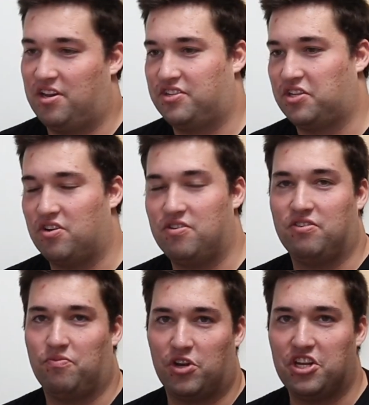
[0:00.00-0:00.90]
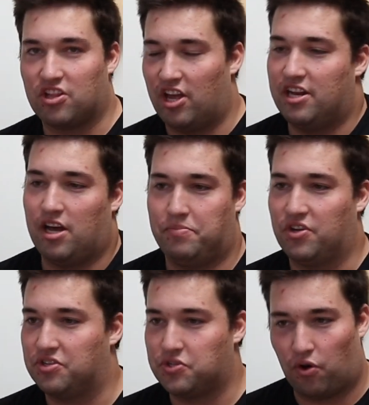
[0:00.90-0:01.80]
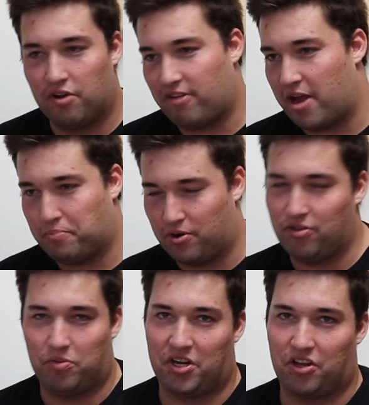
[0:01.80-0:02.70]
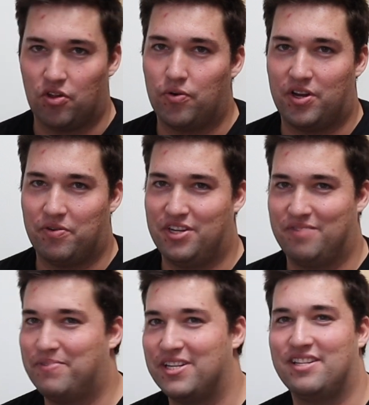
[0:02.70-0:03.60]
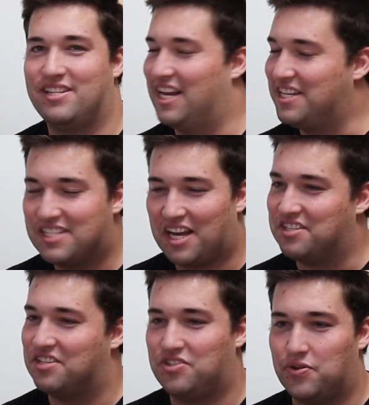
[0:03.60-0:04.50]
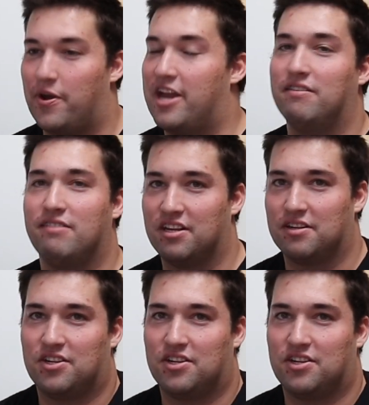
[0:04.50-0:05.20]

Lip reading: So when you clean it up, you can sort of like put a little bit of glue in it but it doesn't do anything.